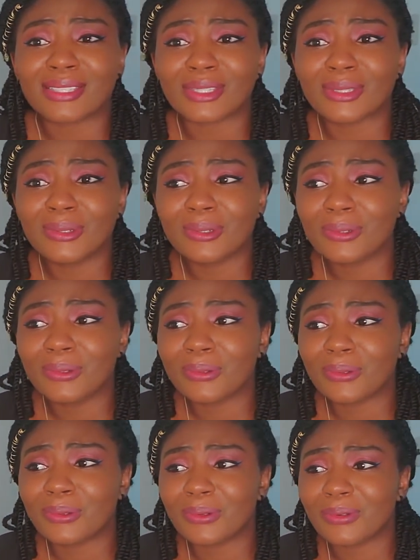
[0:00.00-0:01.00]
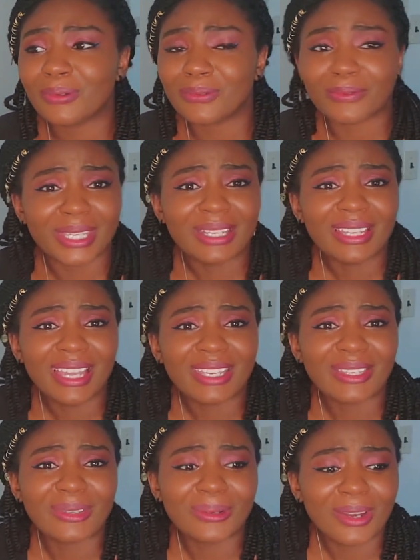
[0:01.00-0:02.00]
to feel
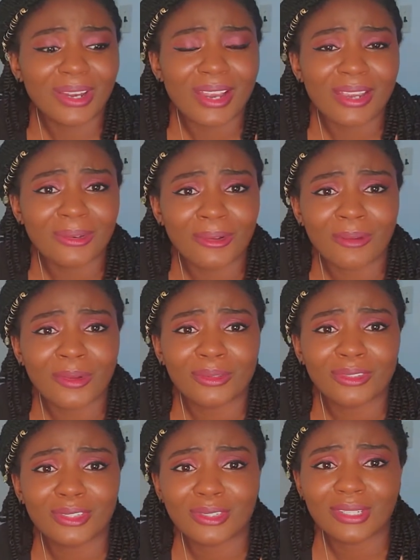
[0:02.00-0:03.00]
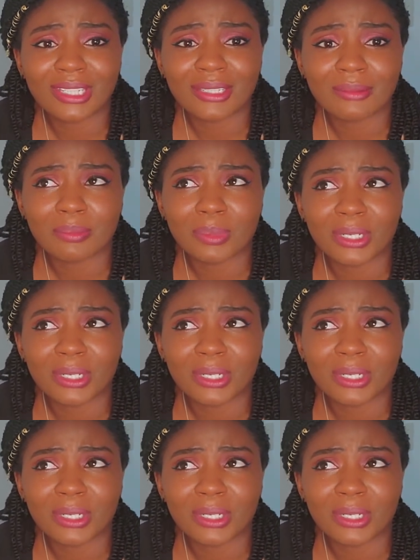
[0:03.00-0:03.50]
like you are a normal student,